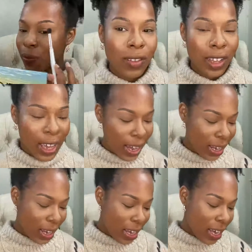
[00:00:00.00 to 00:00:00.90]
Okay,
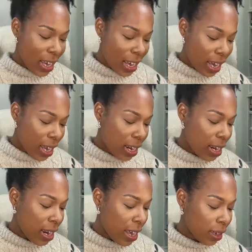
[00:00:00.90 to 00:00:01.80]
and
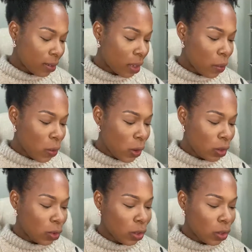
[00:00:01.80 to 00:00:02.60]
next I'm going